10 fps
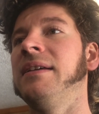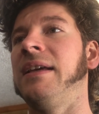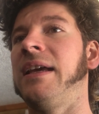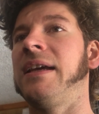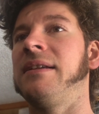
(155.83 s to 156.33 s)

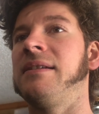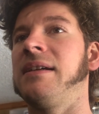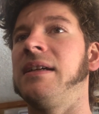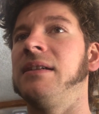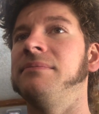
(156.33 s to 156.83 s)
And
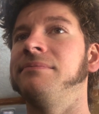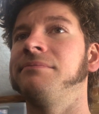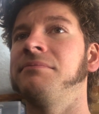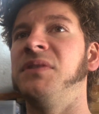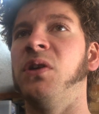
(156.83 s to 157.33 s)

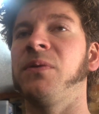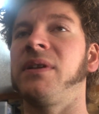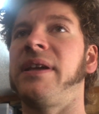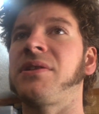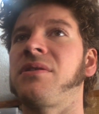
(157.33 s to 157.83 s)
no
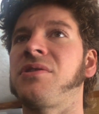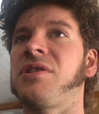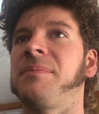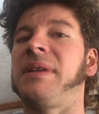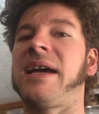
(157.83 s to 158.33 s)

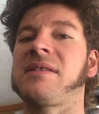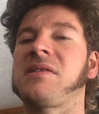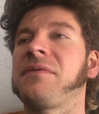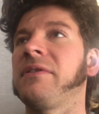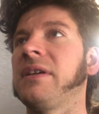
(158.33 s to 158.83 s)
relationship lasts
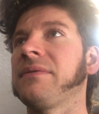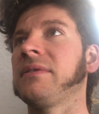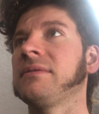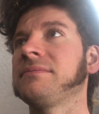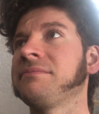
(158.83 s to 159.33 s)
forever.